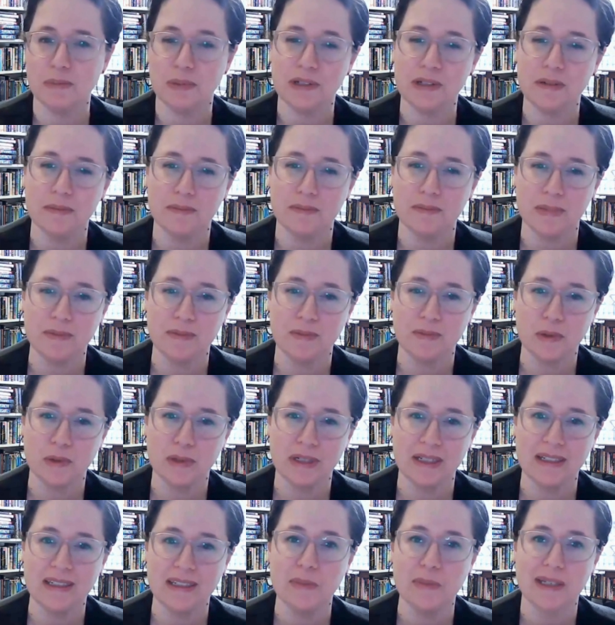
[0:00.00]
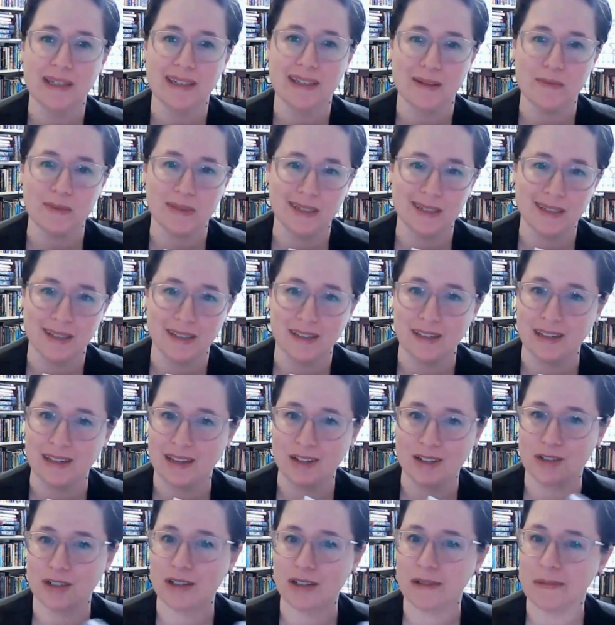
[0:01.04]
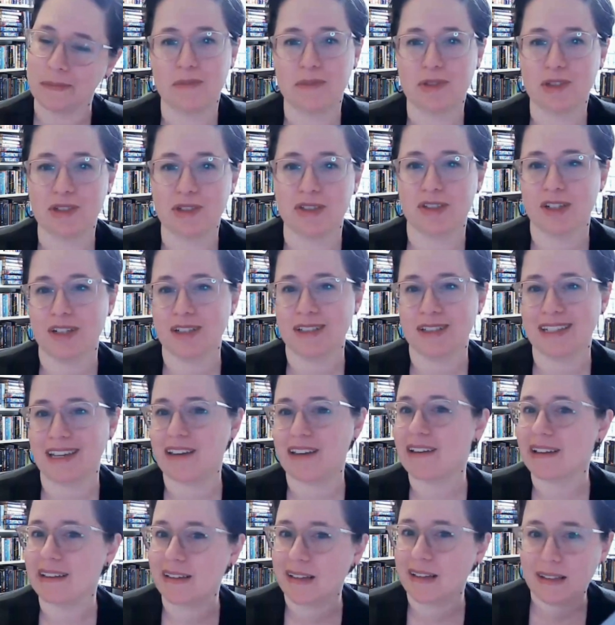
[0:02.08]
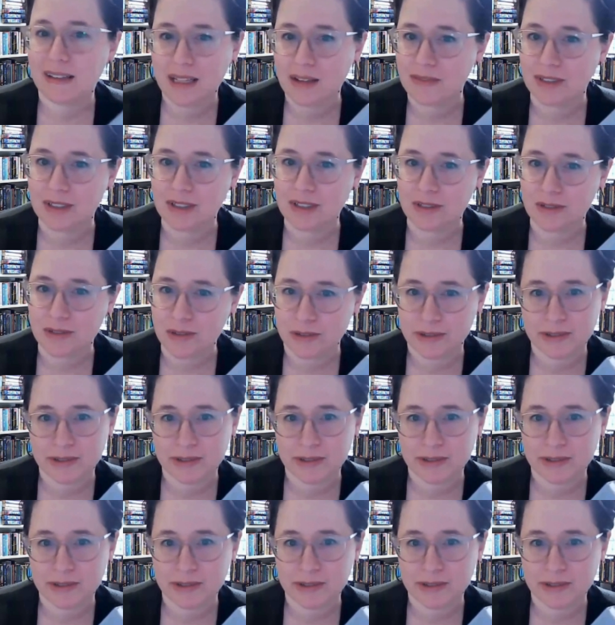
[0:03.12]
pretty quickly becomes a teenager. She starts out at 11 years